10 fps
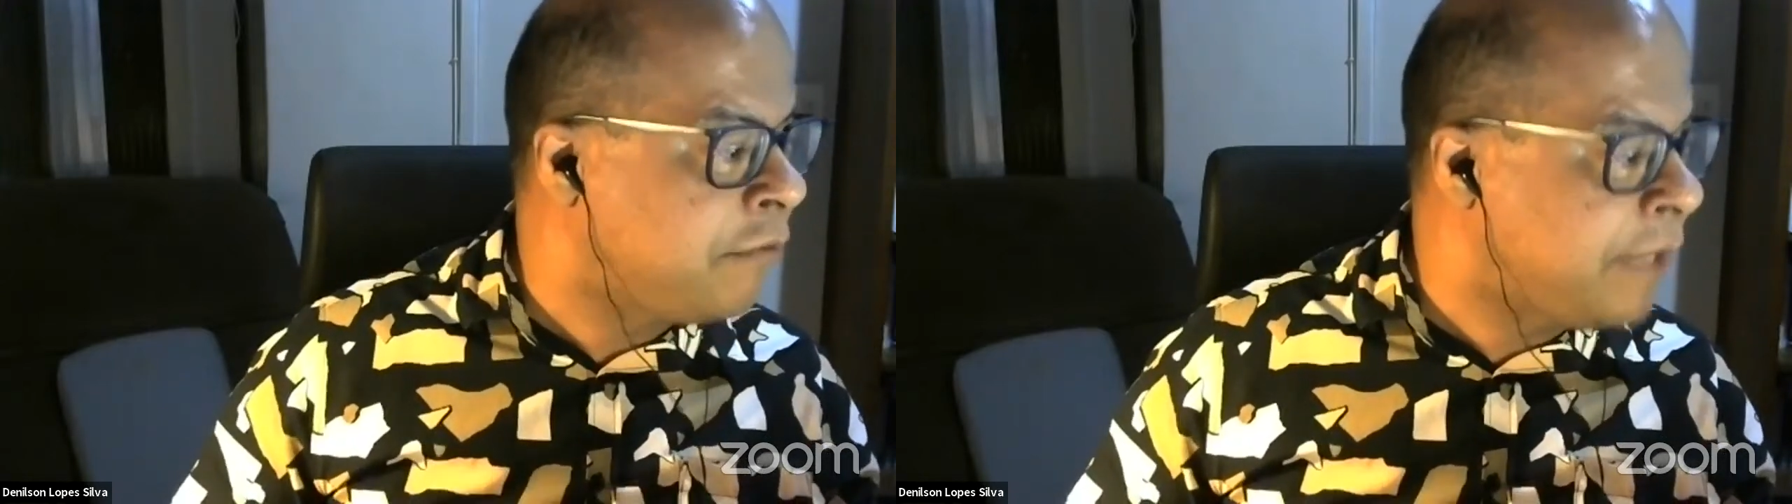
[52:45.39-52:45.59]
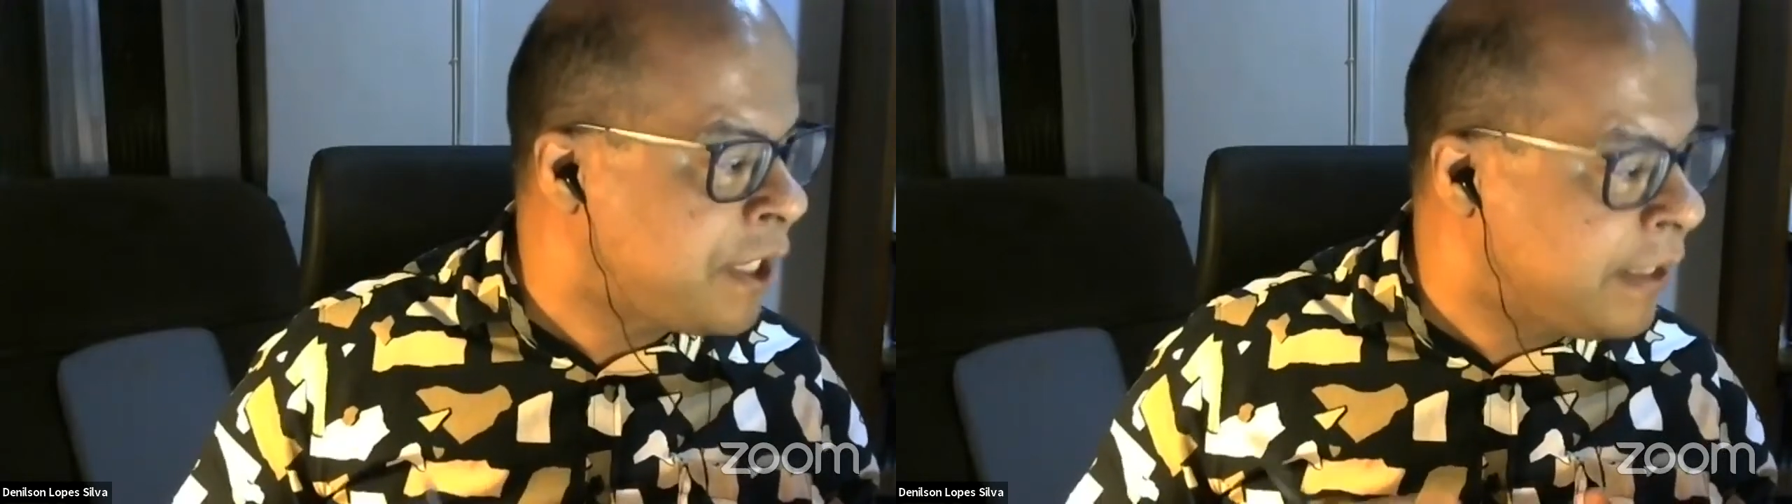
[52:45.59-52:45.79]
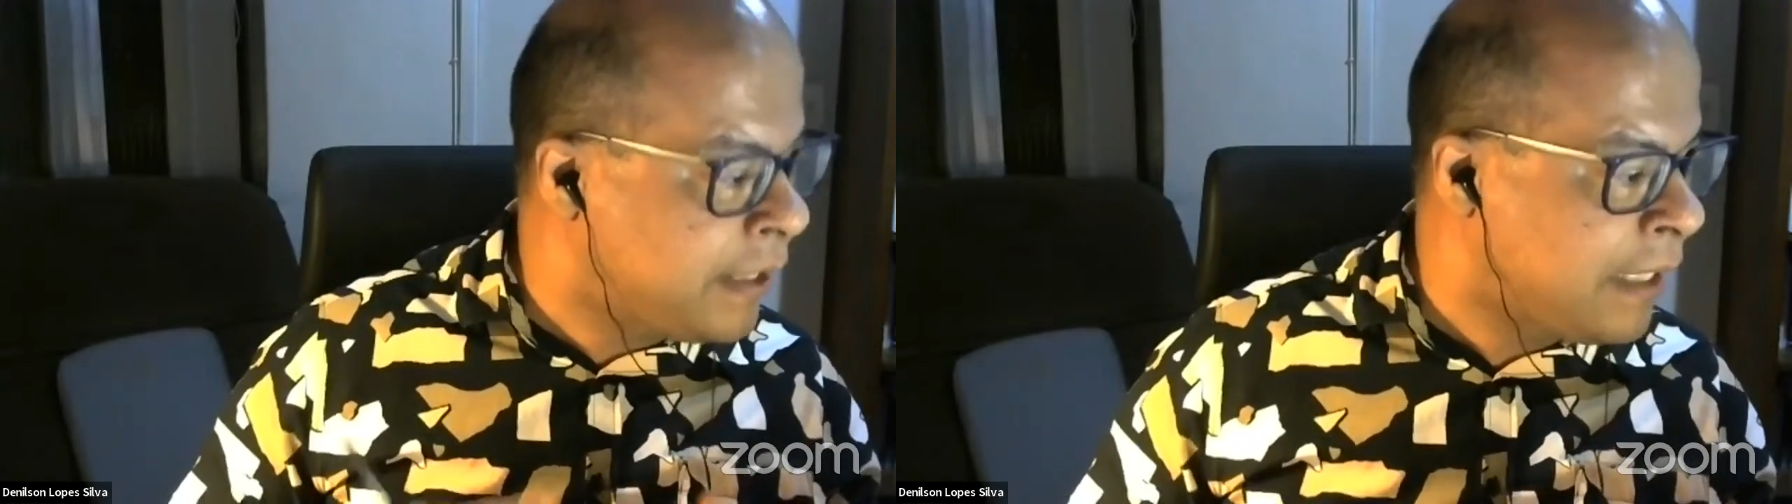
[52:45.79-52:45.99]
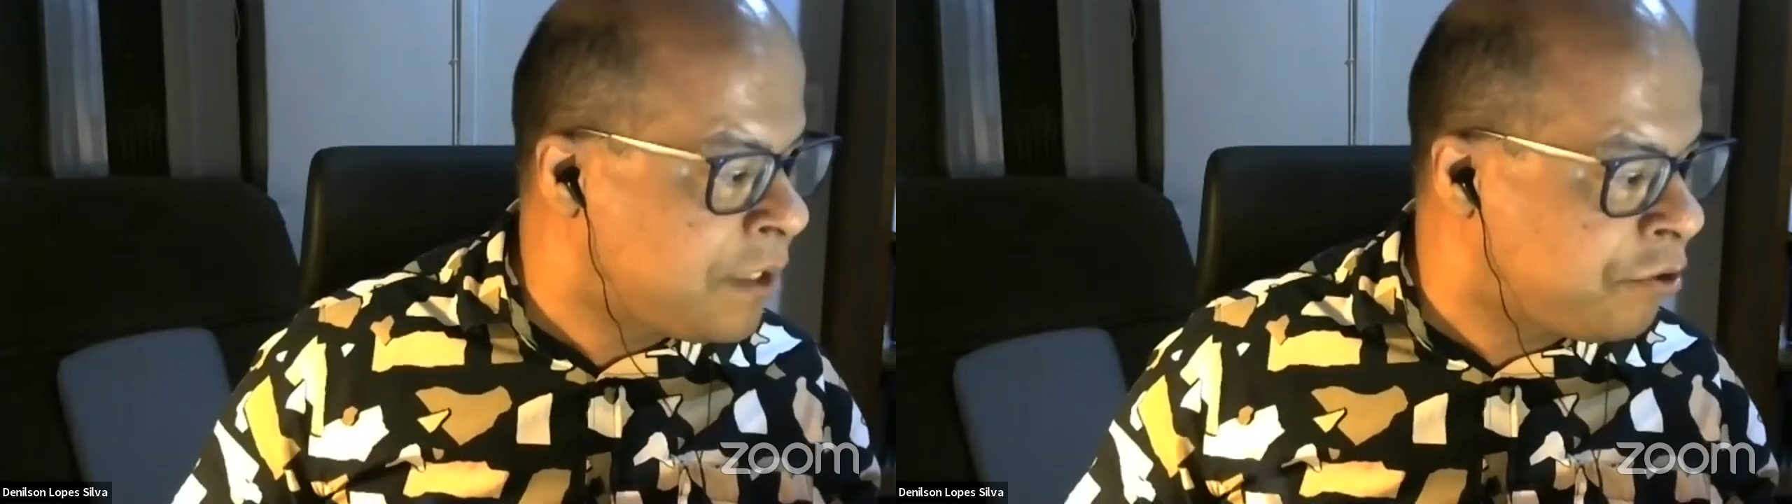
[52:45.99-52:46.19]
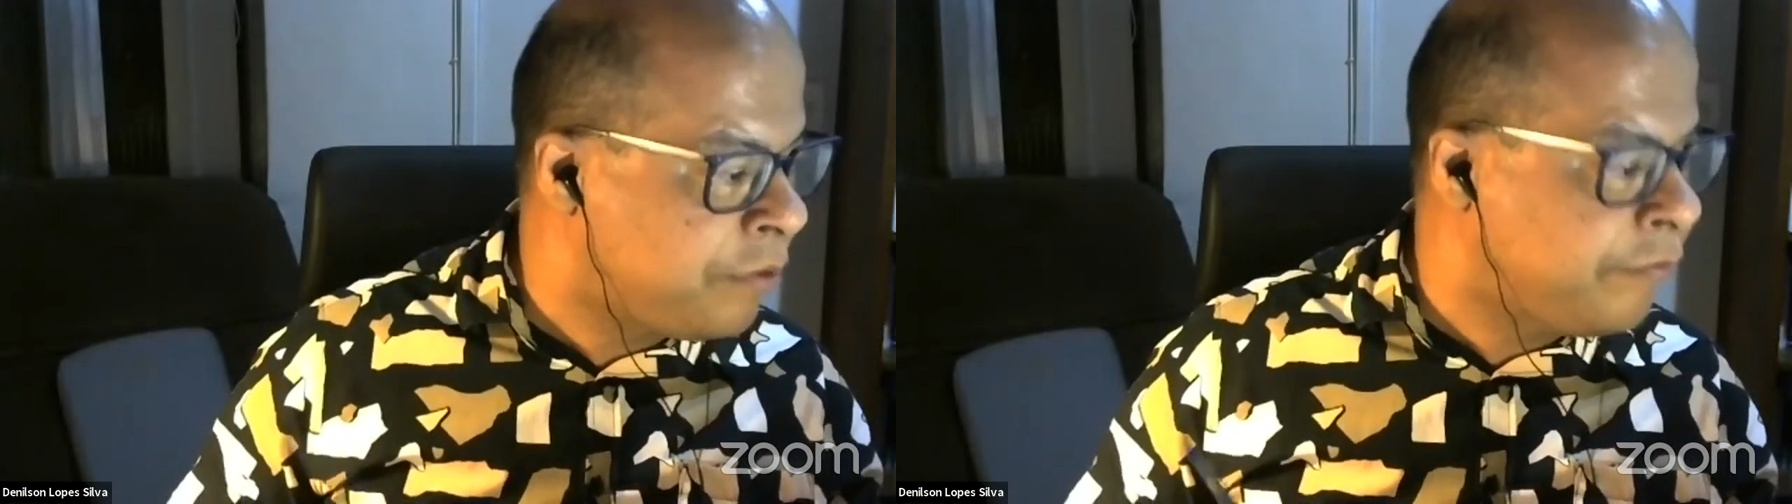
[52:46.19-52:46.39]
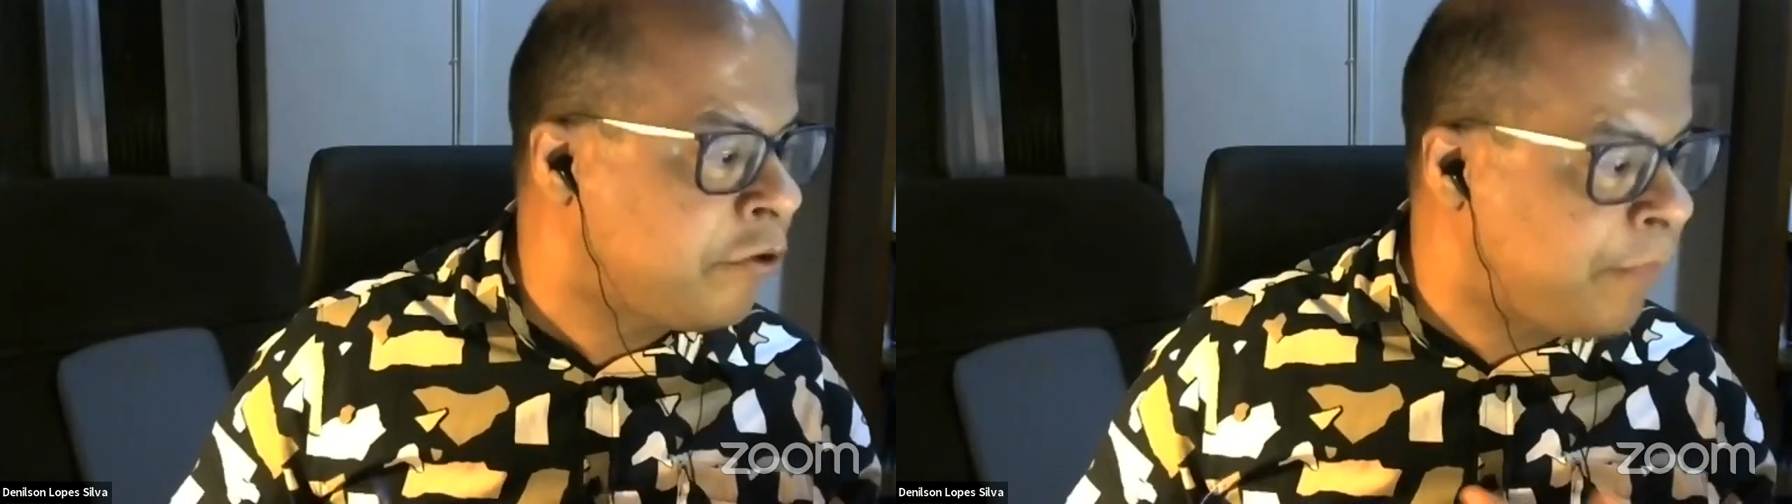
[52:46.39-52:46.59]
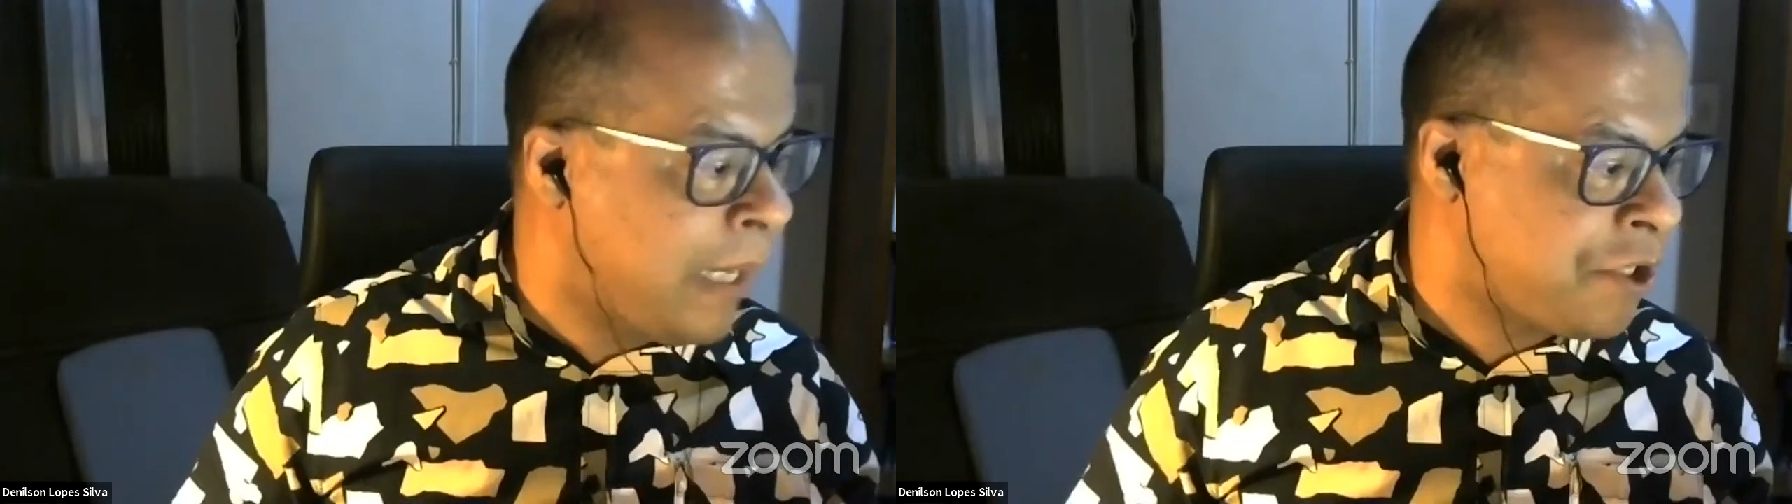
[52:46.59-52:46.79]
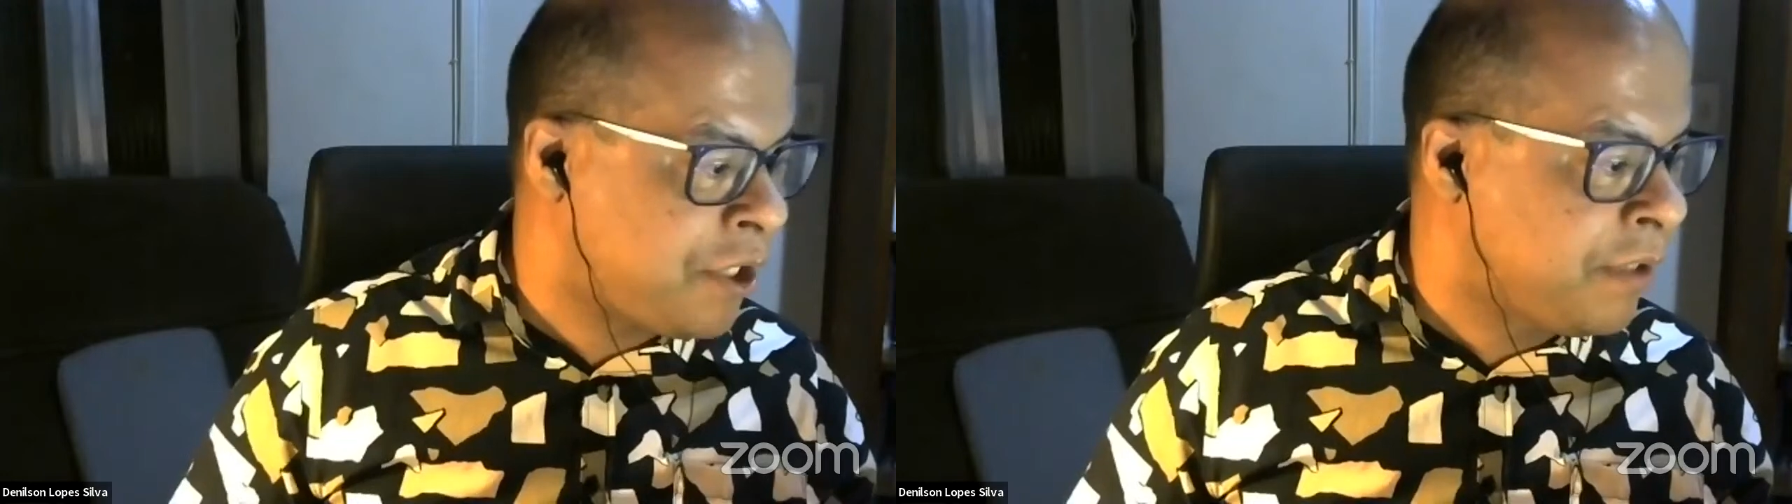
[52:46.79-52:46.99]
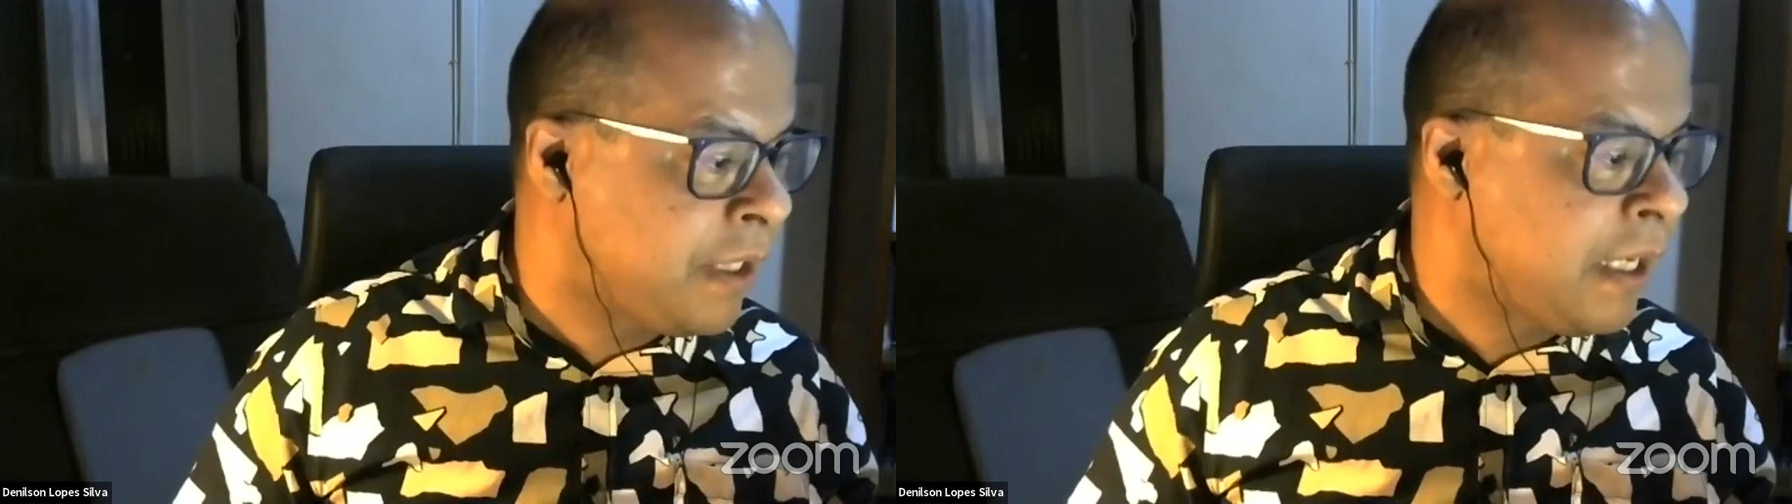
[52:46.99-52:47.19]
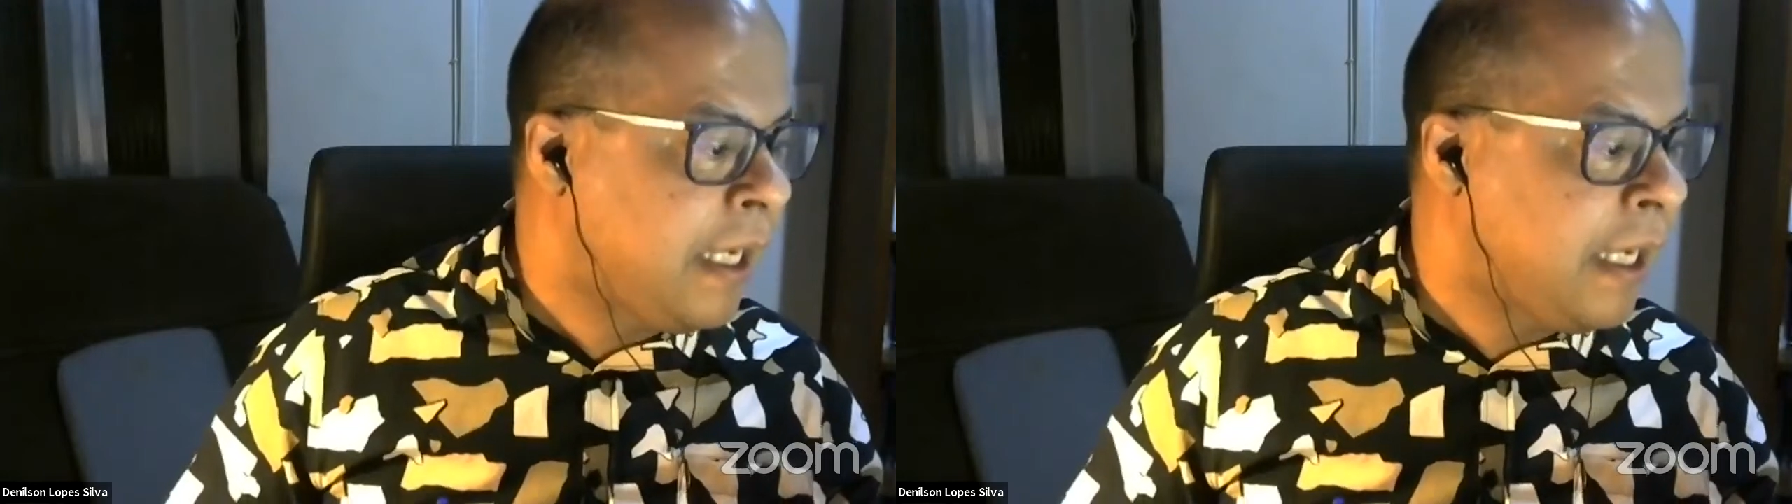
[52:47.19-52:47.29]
which intends to invoke passion,